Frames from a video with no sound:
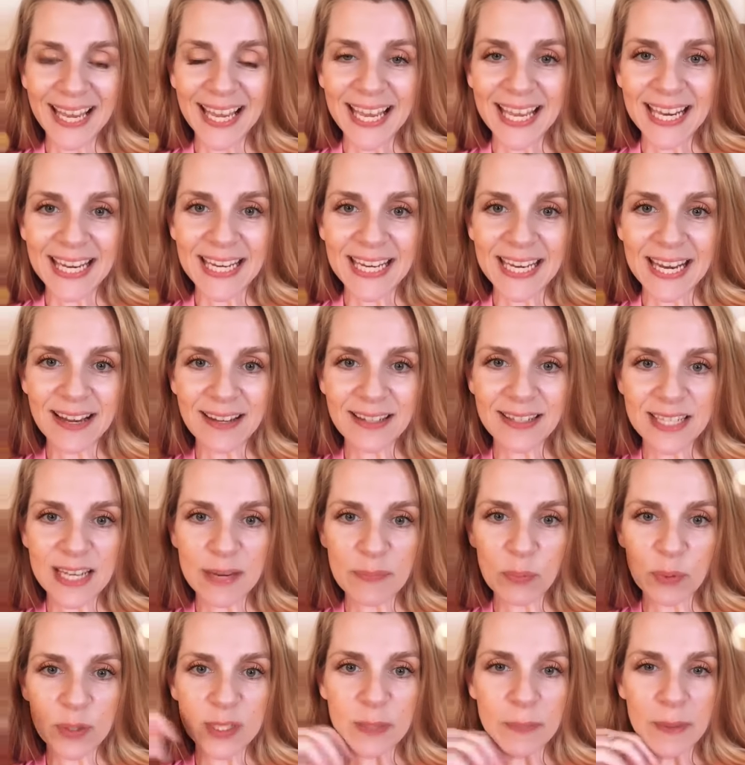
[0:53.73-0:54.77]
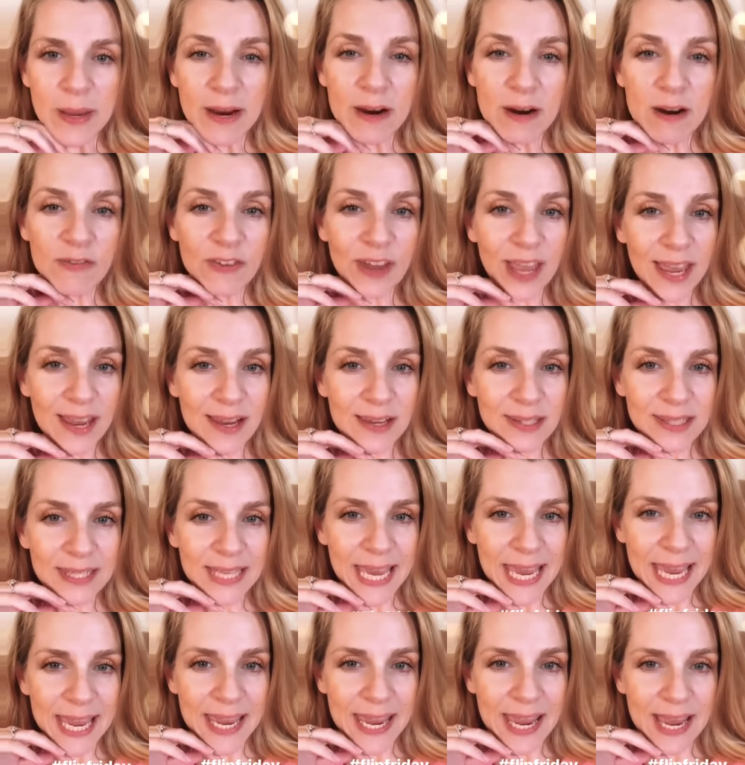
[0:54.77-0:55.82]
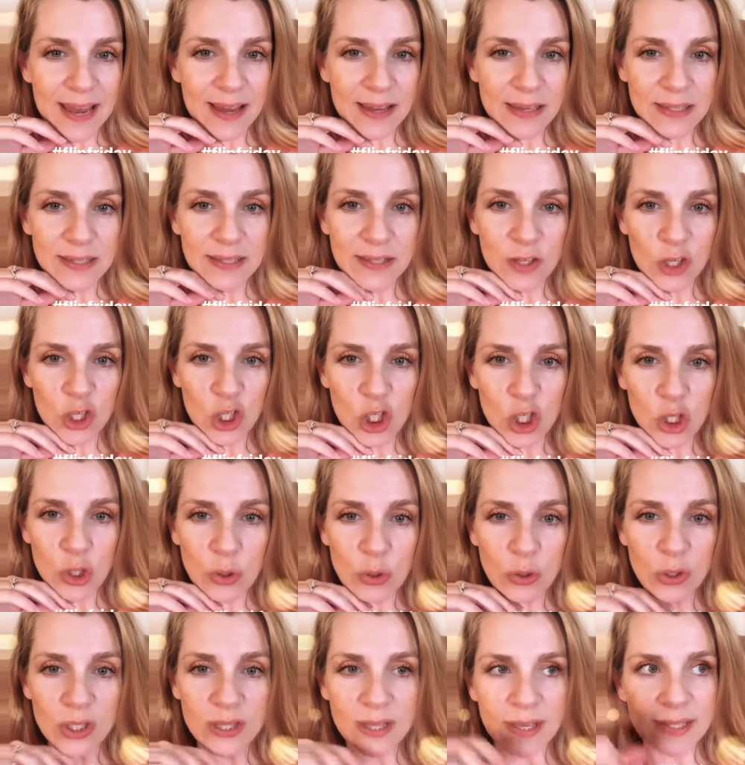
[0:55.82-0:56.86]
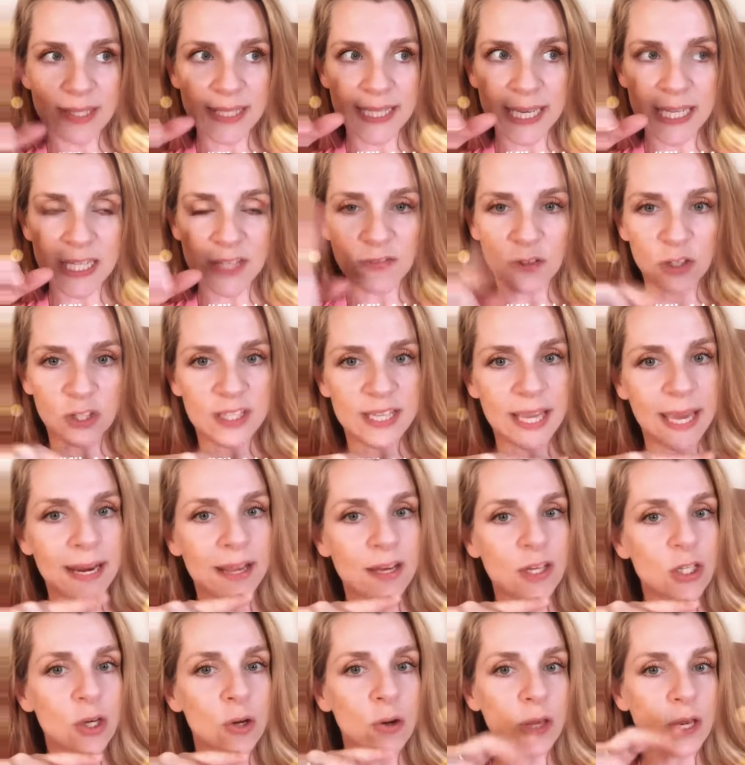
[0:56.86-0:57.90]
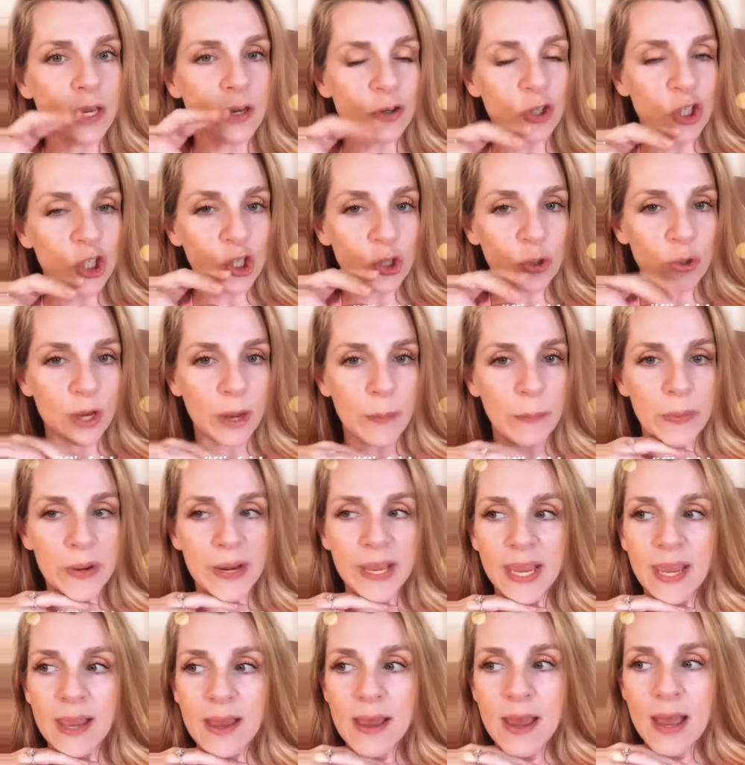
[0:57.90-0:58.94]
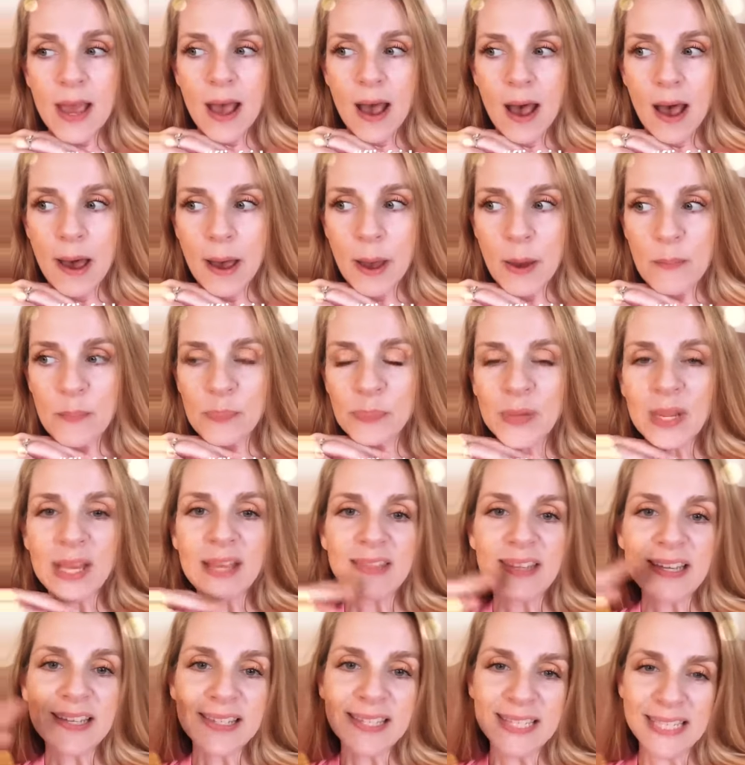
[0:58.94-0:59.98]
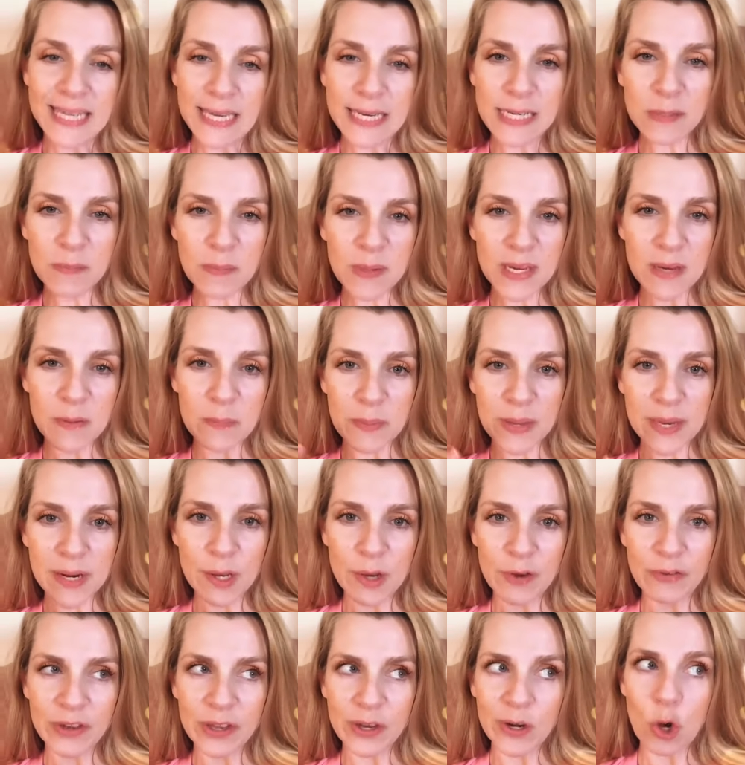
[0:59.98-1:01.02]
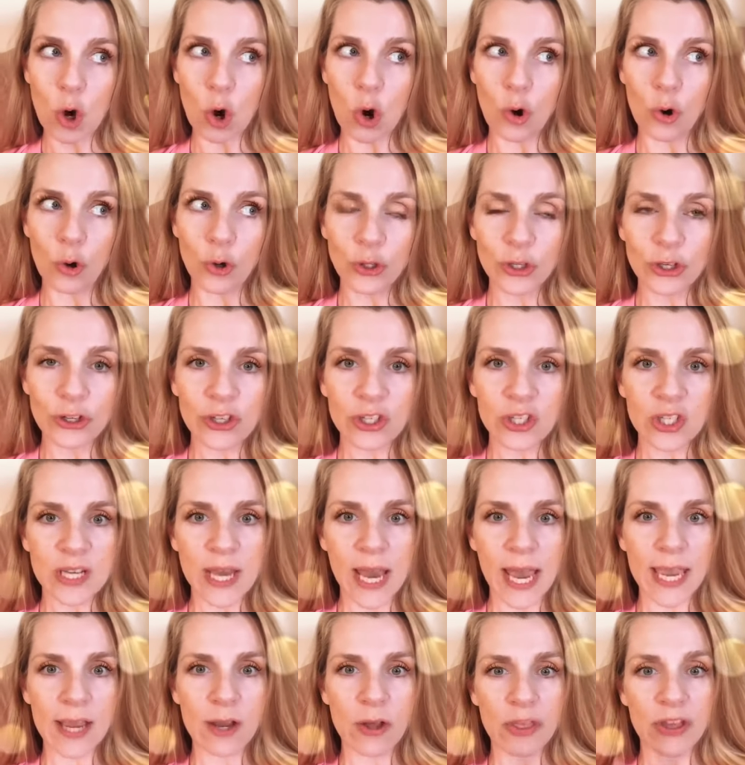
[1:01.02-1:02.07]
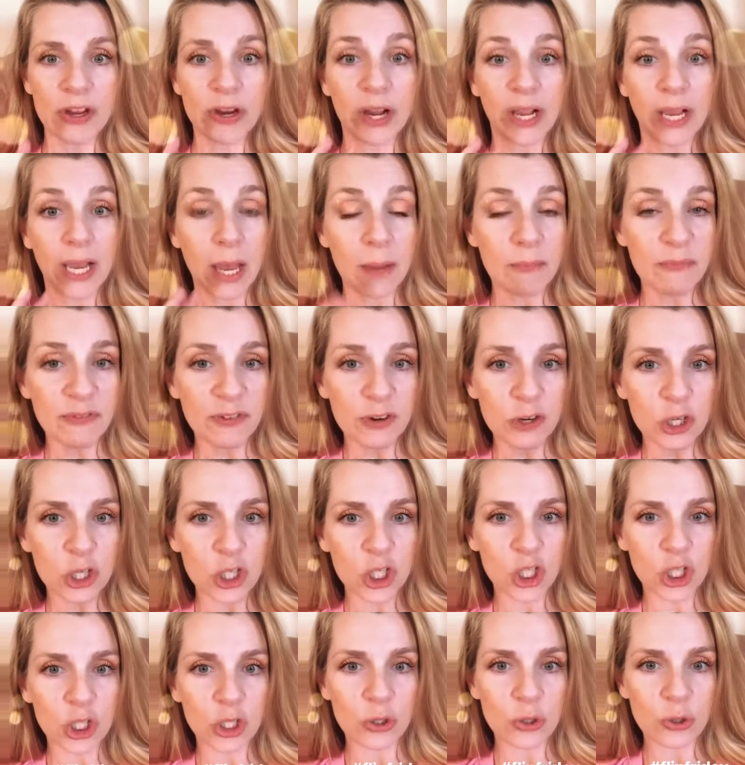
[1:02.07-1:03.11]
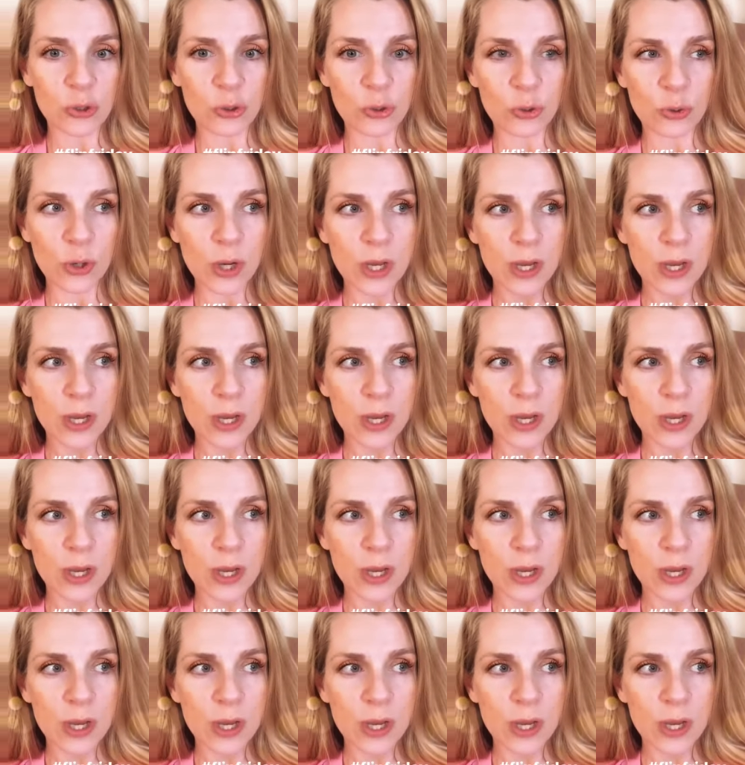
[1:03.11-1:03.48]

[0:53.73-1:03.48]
Next up was a pair of SAS Shoes. That stands for San Antonio Shoe Company. These tend to be a bit of an older style. They're a comfort shoe.